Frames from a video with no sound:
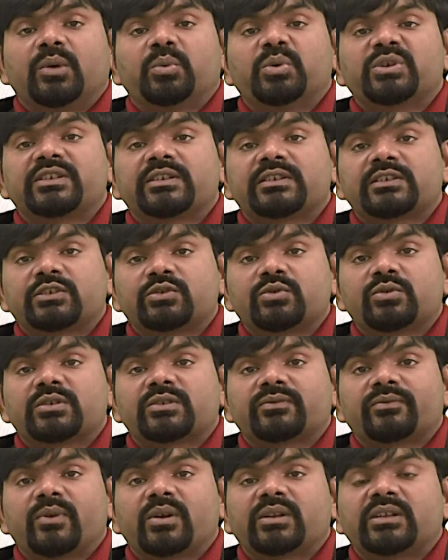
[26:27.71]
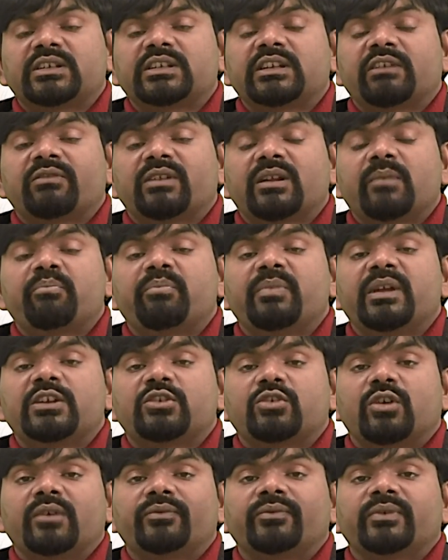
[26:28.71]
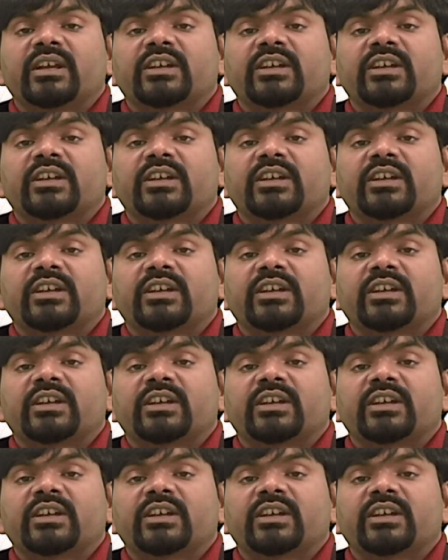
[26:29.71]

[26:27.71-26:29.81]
which is used for the development of